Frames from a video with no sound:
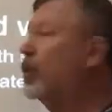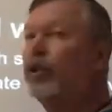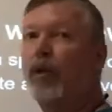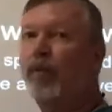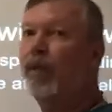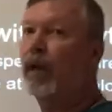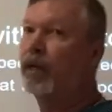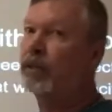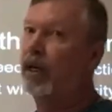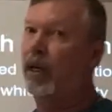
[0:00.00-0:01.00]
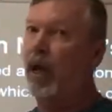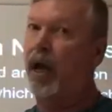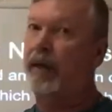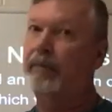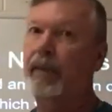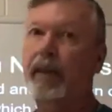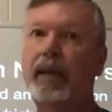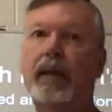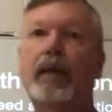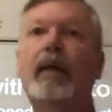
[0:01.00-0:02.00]
this term velocity a lot,
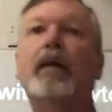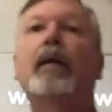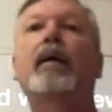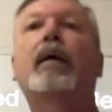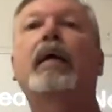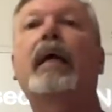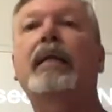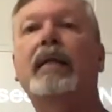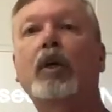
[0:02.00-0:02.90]
it